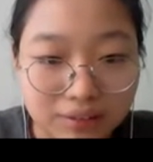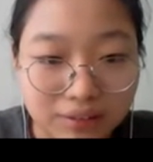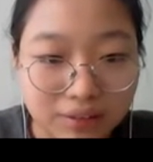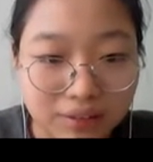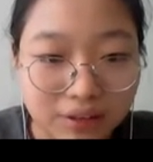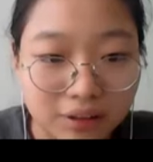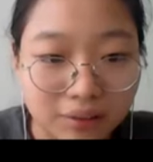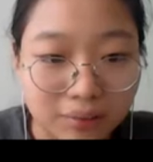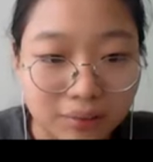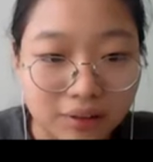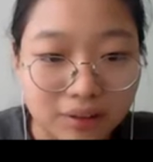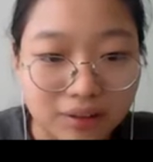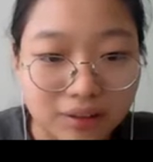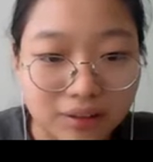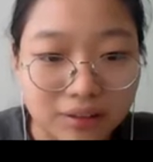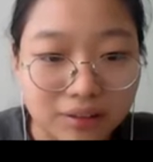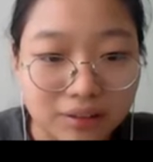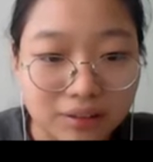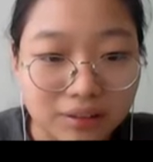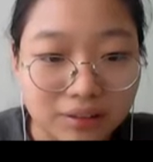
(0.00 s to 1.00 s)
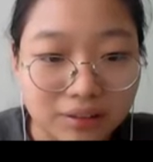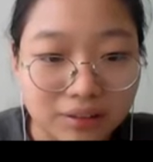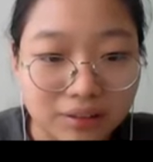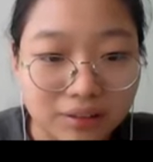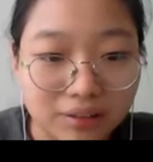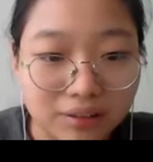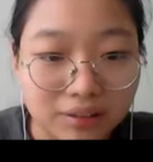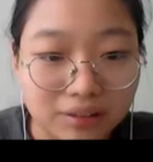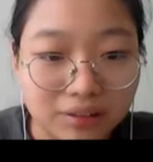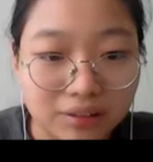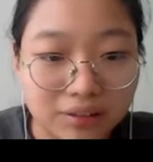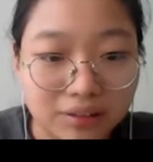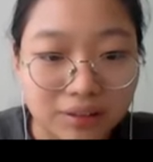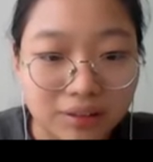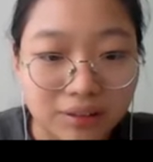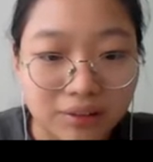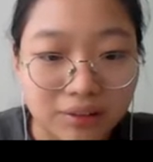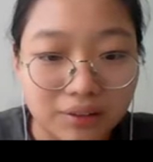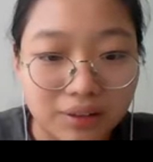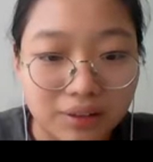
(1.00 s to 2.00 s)
this part.
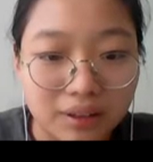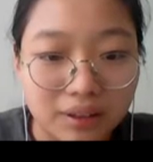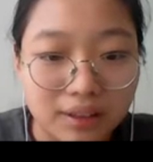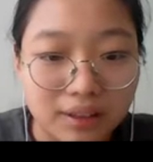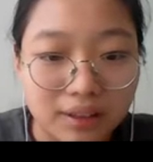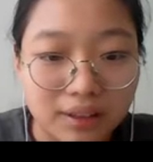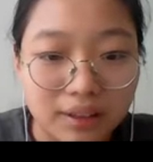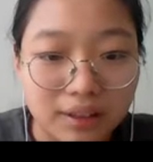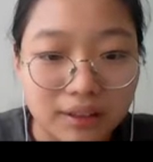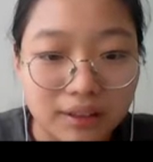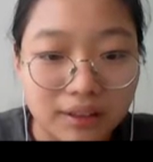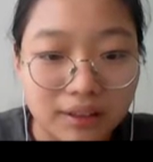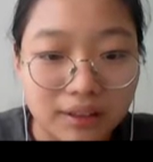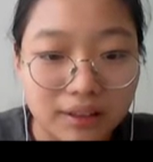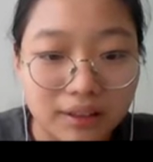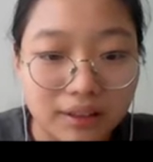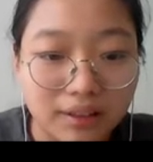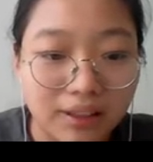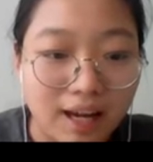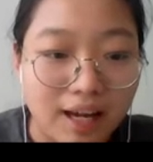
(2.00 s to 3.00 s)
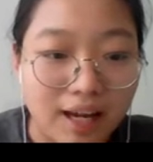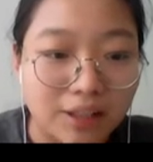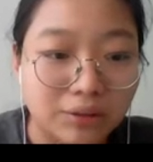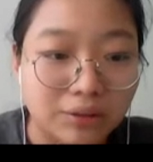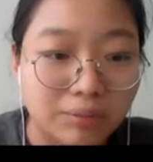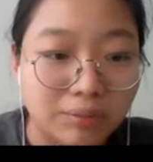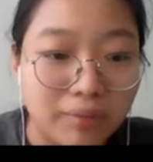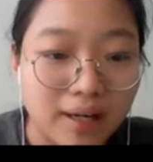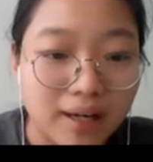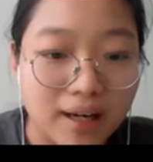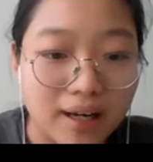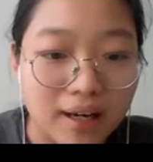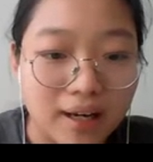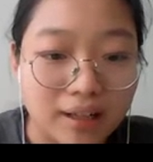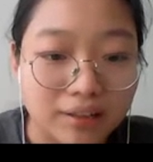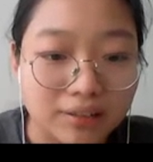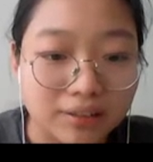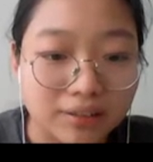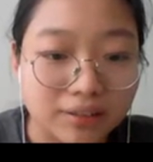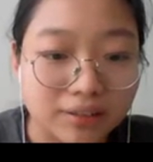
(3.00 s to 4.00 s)
So I can attach my
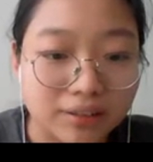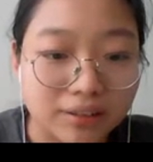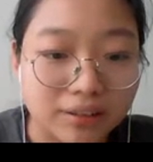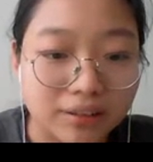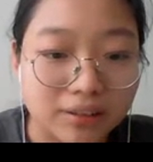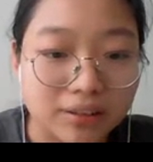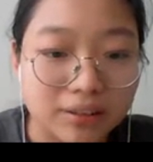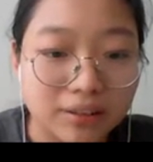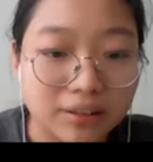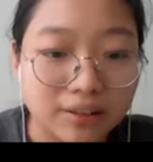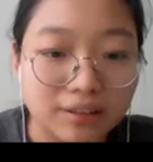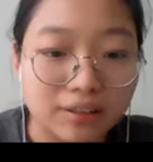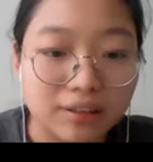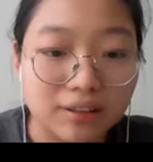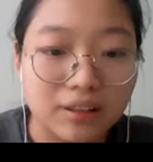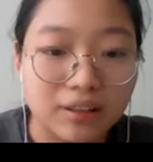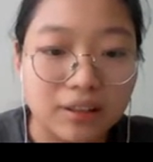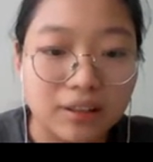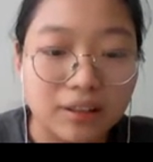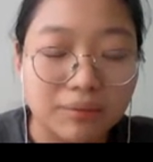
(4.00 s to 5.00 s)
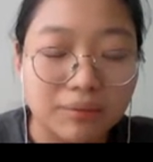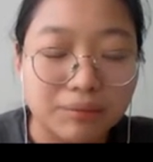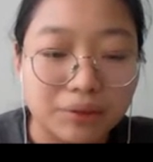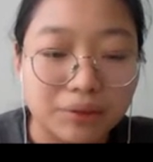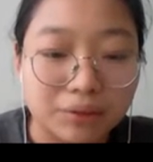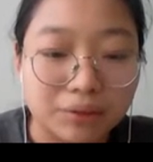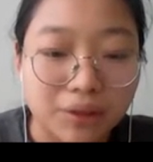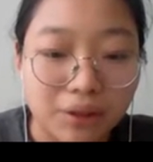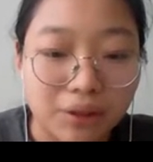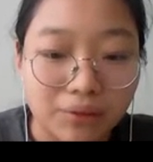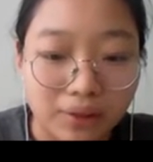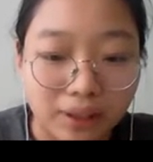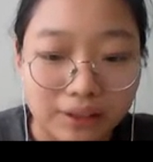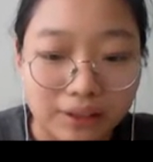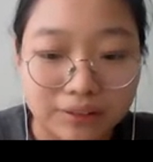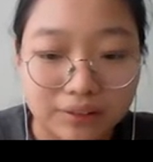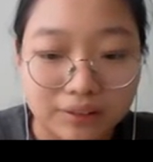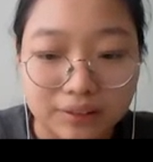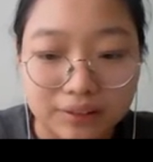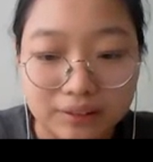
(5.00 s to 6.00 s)
answer to your
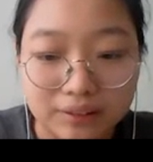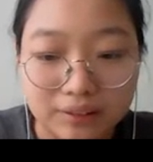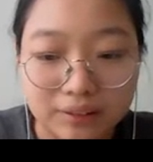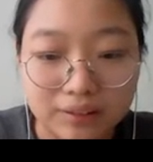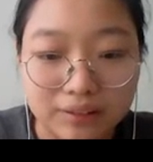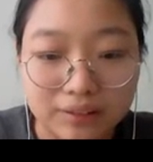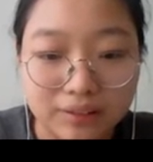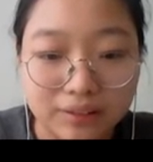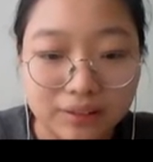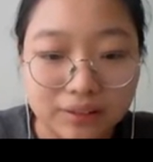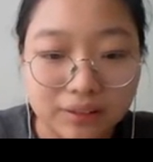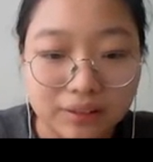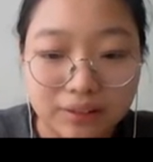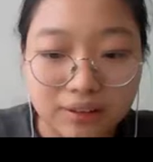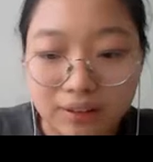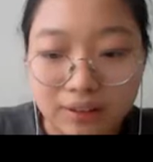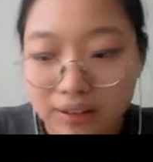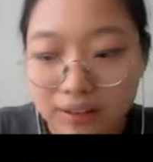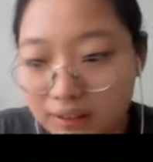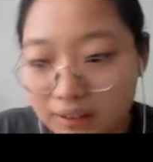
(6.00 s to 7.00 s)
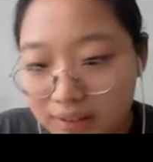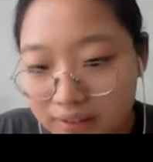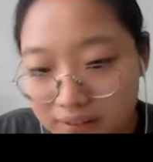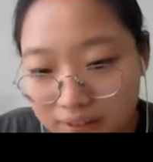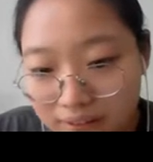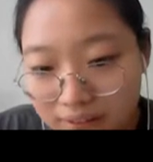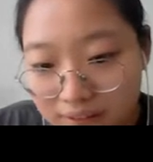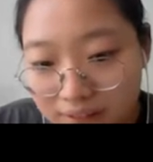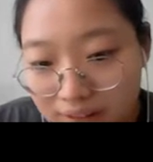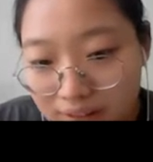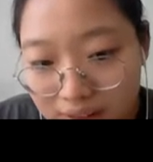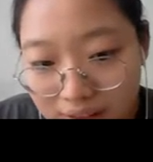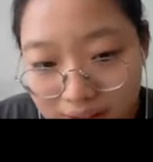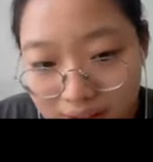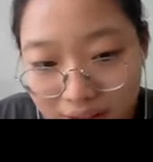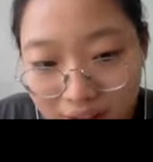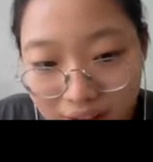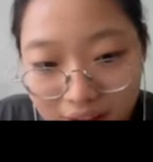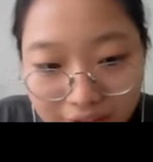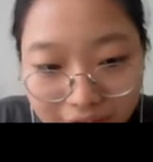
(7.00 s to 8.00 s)
questions. And
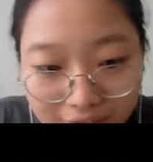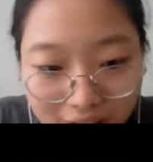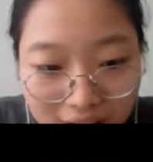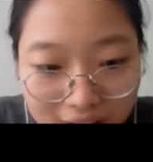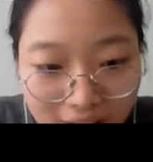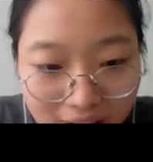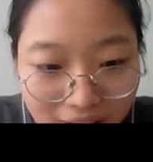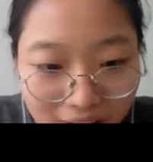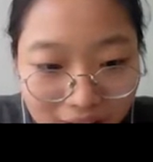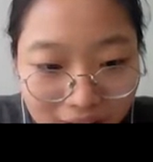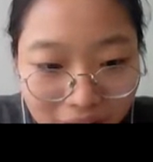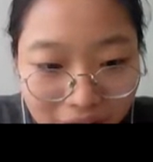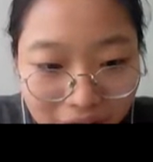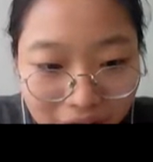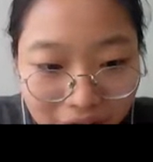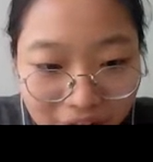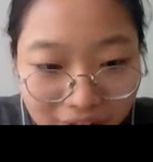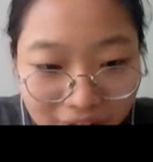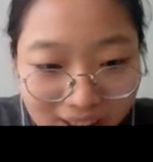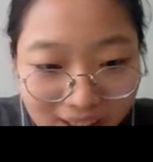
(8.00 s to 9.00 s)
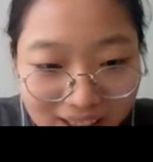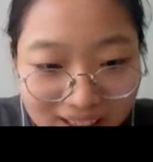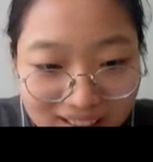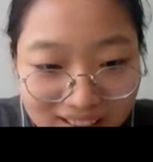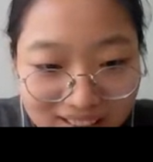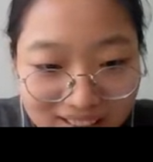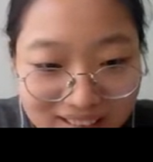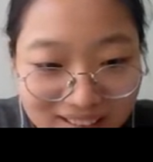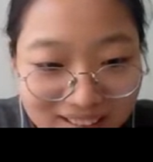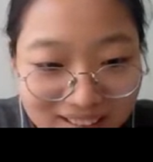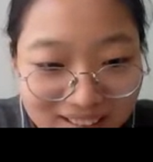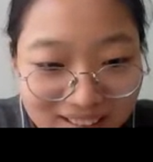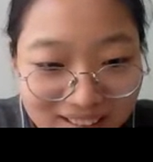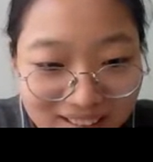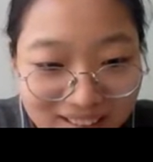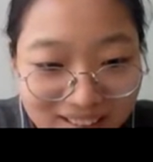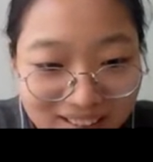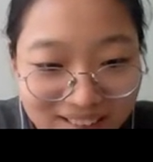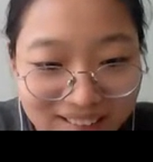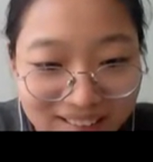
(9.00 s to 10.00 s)
finally, don't forget,
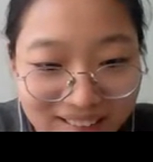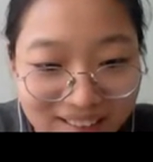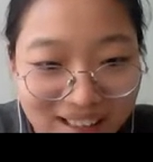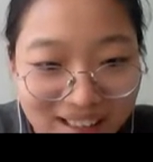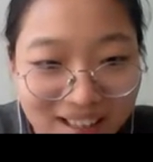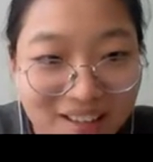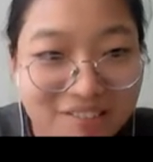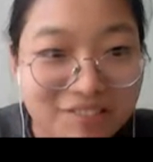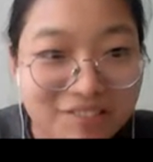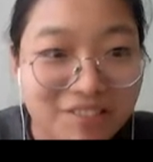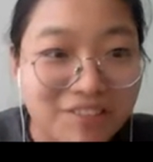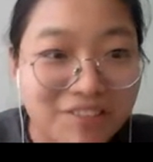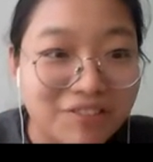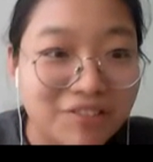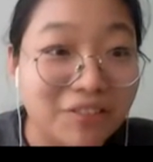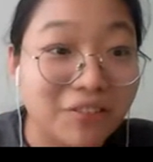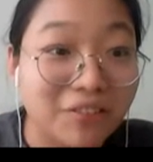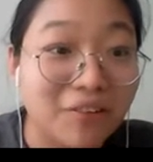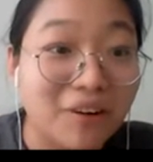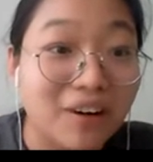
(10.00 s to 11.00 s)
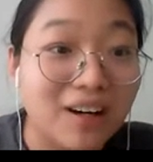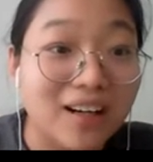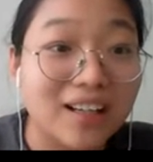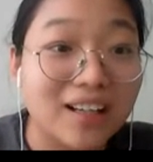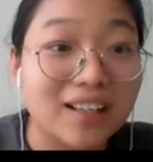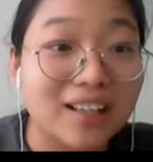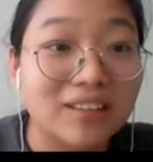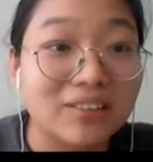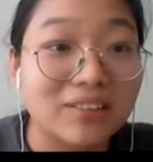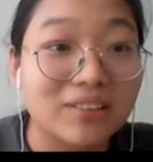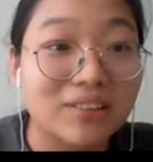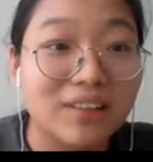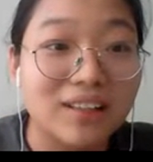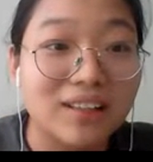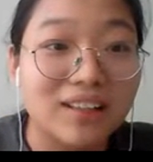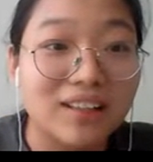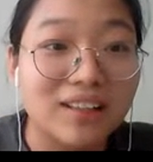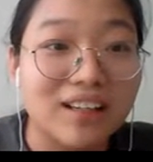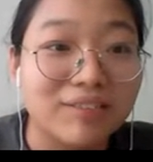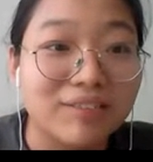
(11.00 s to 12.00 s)
if you want, you
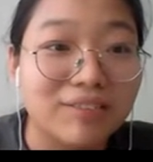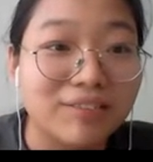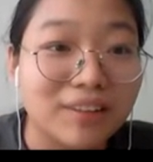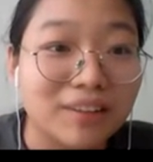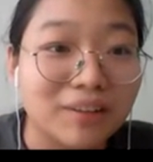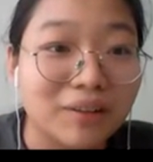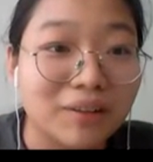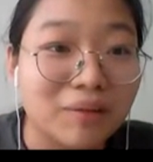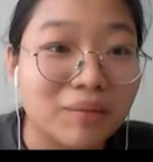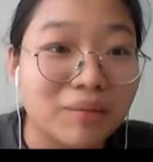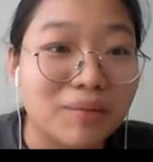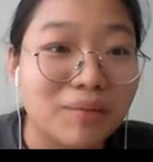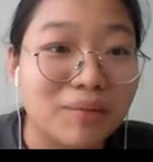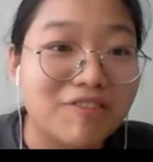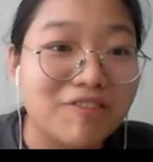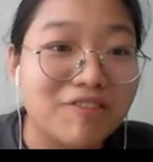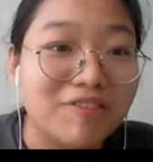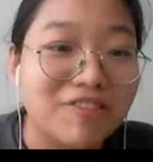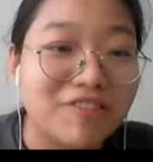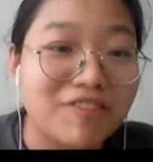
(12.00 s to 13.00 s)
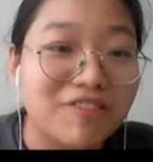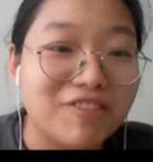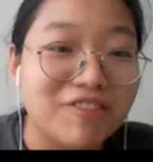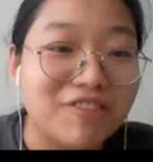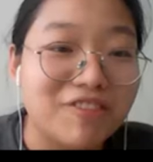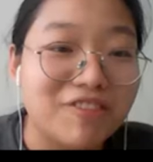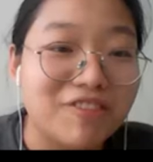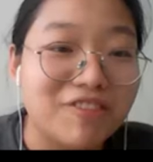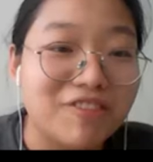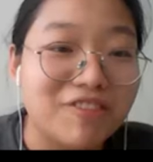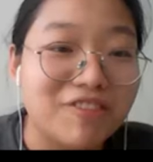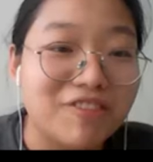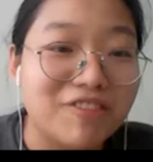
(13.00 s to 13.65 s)
can give a little bit feedback